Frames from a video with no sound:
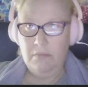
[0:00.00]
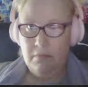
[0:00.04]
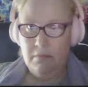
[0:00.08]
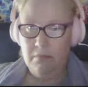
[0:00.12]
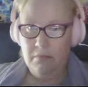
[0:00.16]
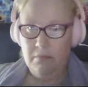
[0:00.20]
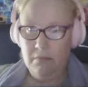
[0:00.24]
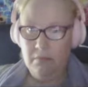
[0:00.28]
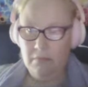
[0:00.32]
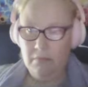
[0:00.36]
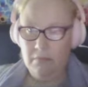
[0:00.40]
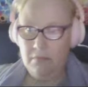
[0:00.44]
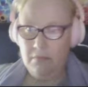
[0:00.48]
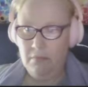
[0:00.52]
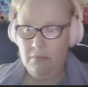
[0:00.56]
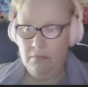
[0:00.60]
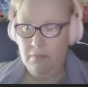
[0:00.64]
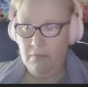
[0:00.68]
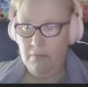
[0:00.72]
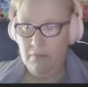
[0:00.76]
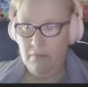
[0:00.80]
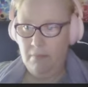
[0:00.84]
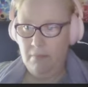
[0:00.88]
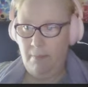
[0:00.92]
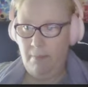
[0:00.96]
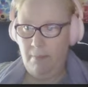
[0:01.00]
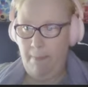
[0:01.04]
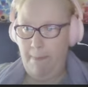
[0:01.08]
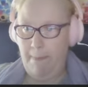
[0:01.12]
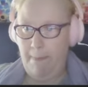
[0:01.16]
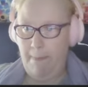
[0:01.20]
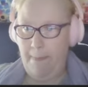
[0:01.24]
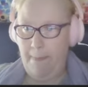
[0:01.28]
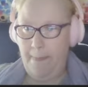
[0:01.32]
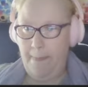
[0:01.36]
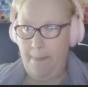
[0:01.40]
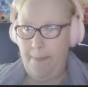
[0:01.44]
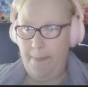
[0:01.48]

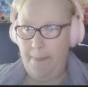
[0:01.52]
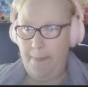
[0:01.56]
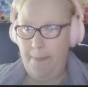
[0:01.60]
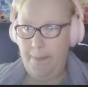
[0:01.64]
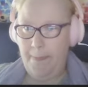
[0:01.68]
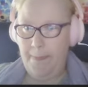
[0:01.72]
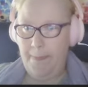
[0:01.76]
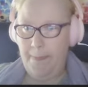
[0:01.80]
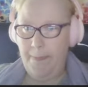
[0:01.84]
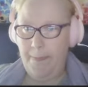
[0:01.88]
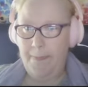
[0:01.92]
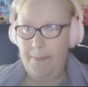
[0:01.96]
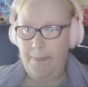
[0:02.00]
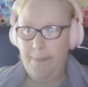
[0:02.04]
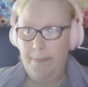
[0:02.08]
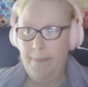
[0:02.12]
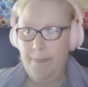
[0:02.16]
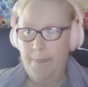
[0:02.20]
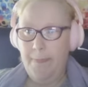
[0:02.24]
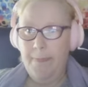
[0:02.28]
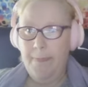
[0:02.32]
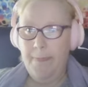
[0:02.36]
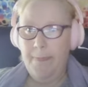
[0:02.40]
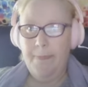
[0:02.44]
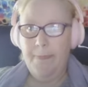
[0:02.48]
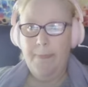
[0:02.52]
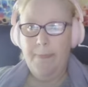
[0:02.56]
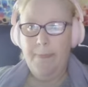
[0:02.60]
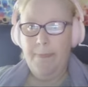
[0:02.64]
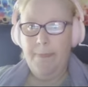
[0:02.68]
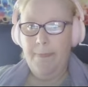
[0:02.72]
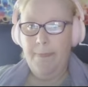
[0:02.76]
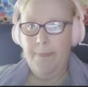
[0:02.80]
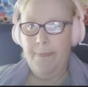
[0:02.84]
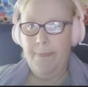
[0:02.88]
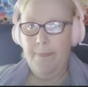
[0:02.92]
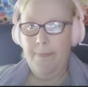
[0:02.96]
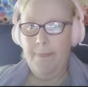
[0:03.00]

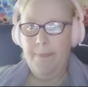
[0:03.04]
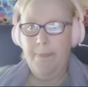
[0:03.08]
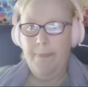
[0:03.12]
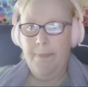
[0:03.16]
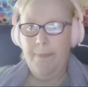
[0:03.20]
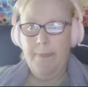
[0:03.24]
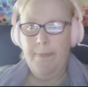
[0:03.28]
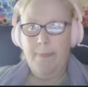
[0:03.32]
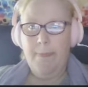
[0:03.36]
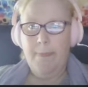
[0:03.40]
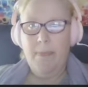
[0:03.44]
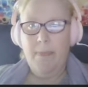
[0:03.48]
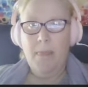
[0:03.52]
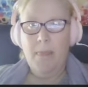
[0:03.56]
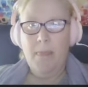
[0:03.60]
No one is speaking in this clip.